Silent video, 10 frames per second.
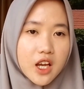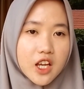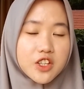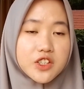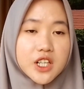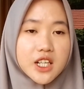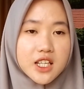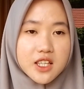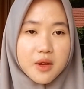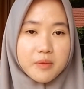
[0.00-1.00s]
Another
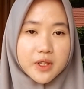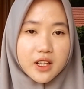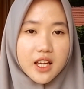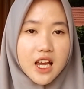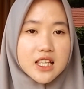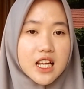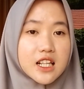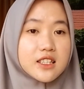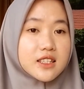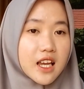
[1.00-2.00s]
example,
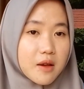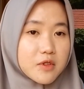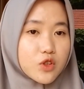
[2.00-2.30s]
SL seems